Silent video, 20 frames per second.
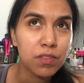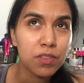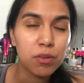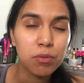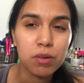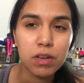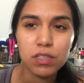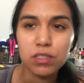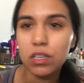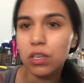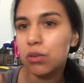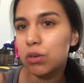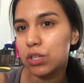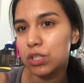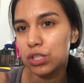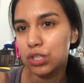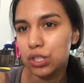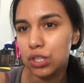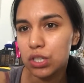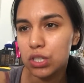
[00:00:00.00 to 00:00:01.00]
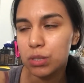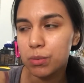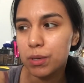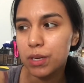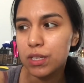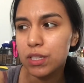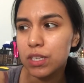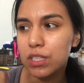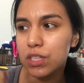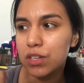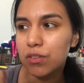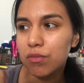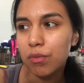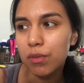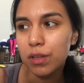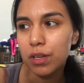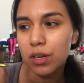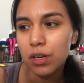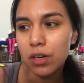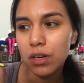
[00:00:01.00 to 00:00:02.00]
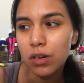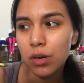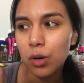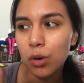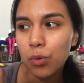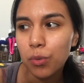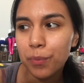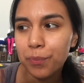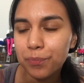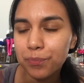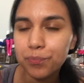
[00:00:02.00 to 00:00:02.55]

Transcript: they were asking questions because they didn't really know